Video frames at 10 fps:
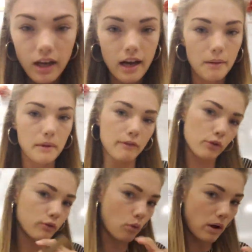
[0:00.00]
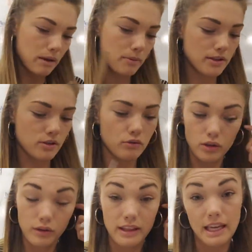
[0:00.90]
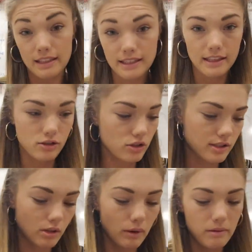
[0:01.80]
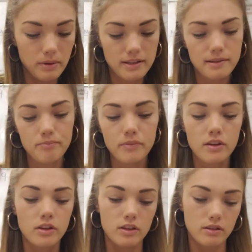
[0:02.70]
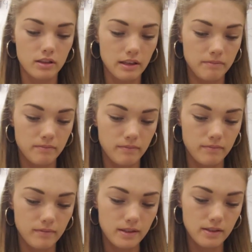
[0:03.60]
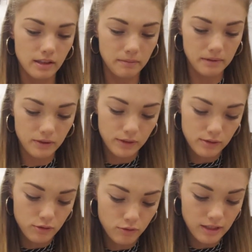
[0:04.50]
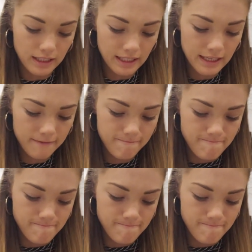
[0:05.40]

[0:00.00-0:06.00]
If you have a white piece, you know that the inside's just the white piece. Okay, so now I'm going to cut it